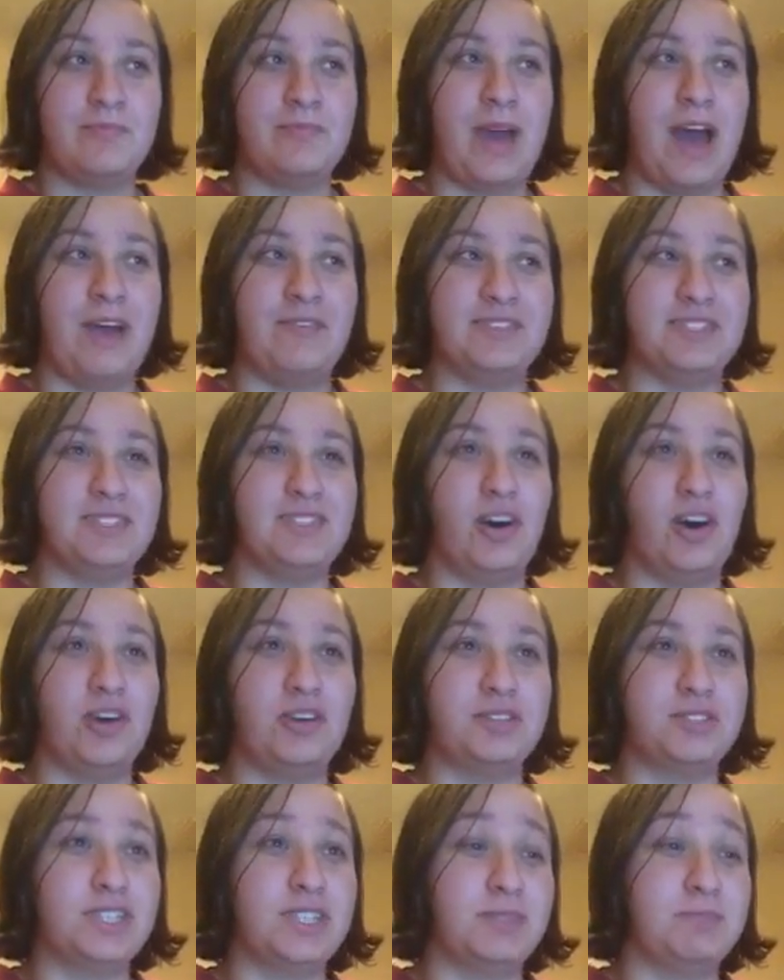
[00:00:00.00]
have a
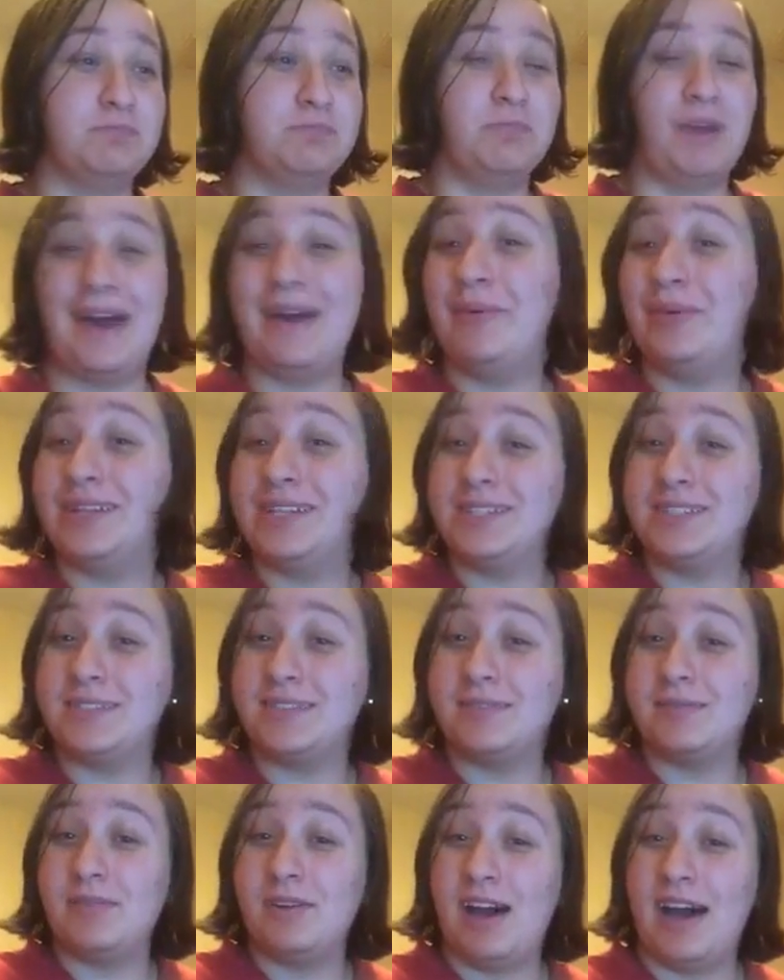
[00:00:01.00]
song that I want to
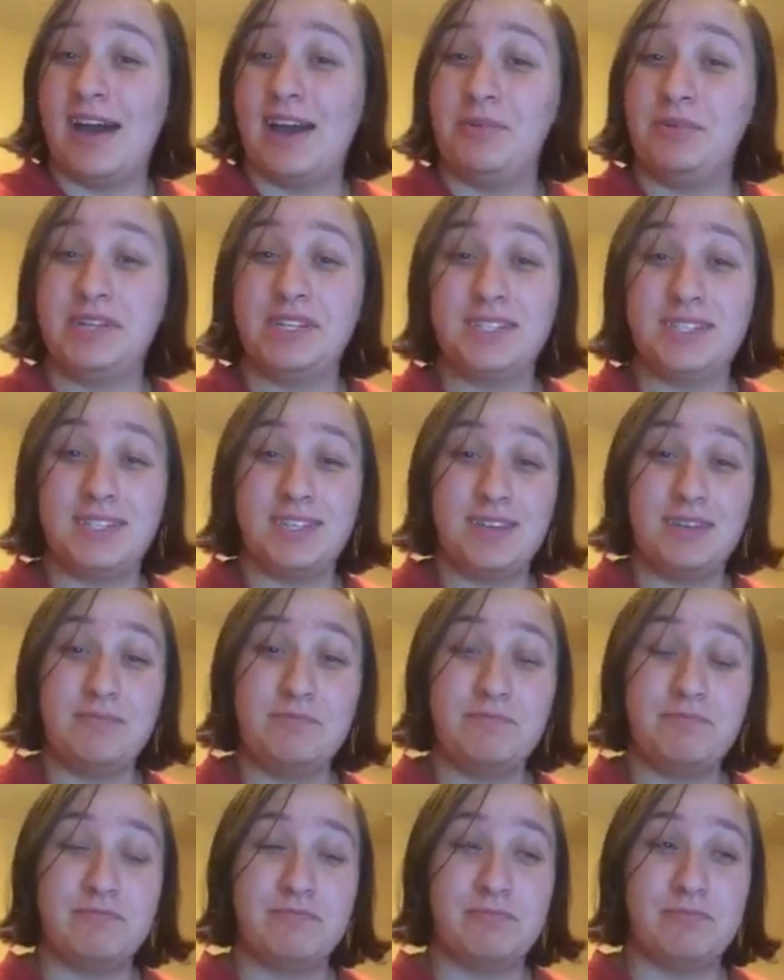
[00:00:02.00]

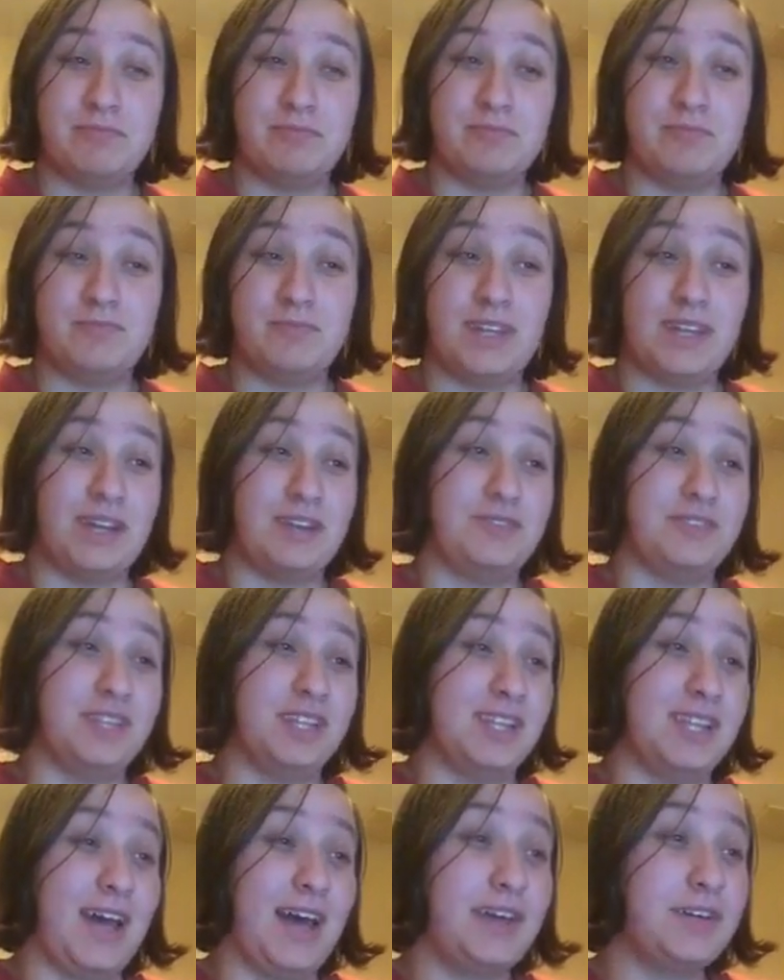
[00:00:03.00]
sing that I
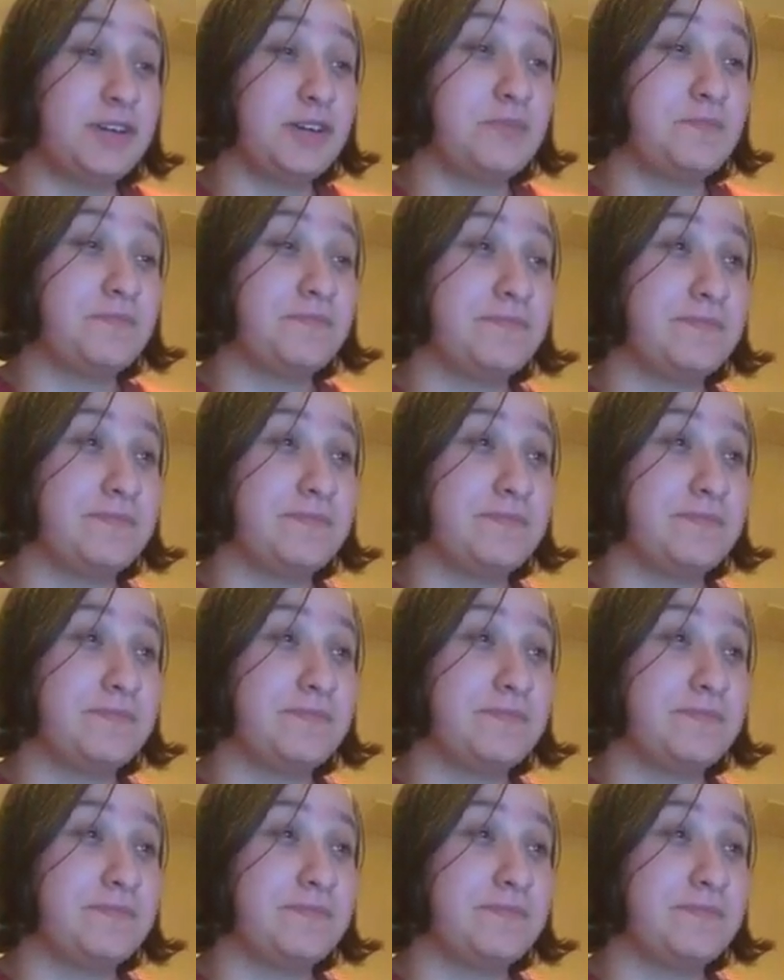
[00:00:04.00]
really like.